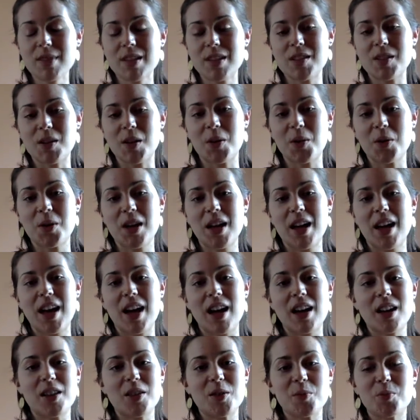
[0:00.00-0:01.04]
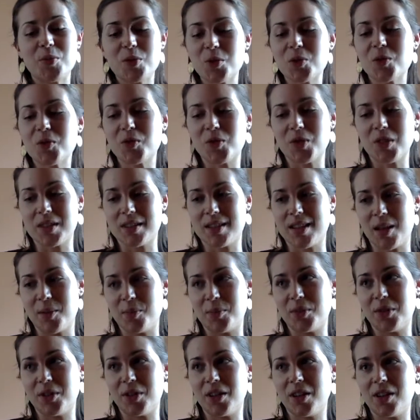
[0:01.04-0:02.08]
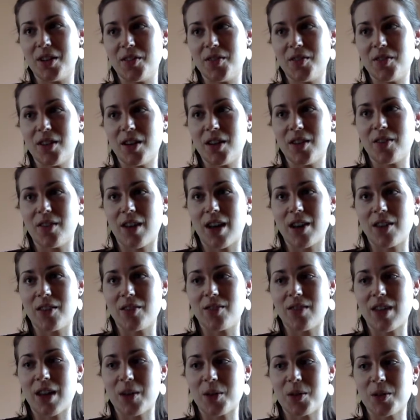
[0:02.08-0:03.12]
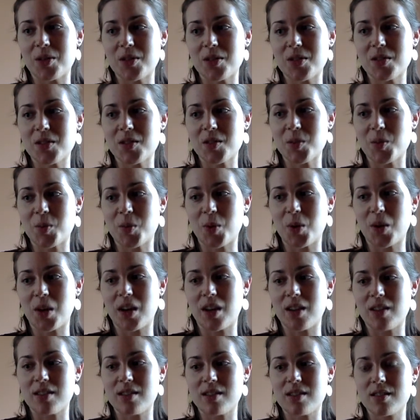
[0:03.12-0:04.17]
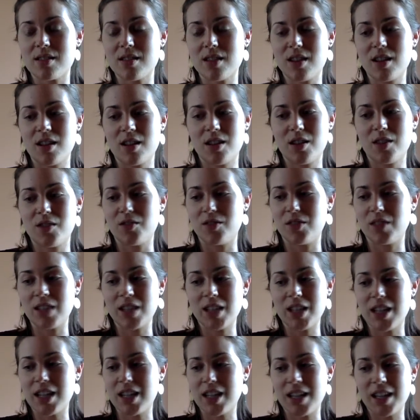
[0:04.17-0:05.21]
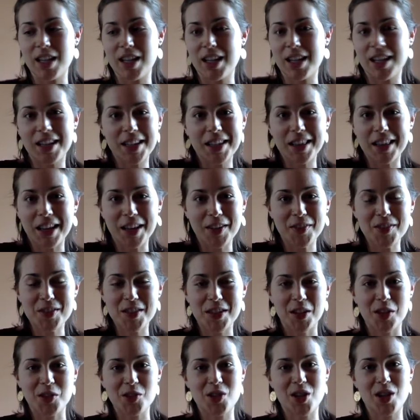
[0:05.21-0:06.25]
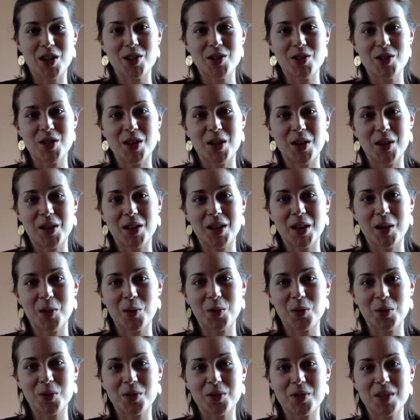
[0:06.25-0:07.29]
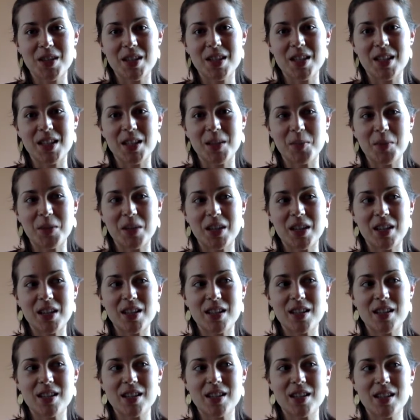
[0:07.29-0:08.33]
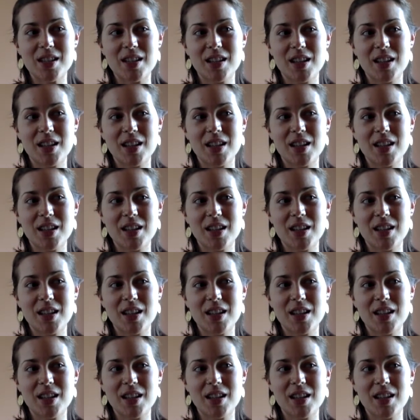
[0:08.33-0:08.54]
So another beautiful example of how the flowers support us really in any lifestyle change that we're seeking, because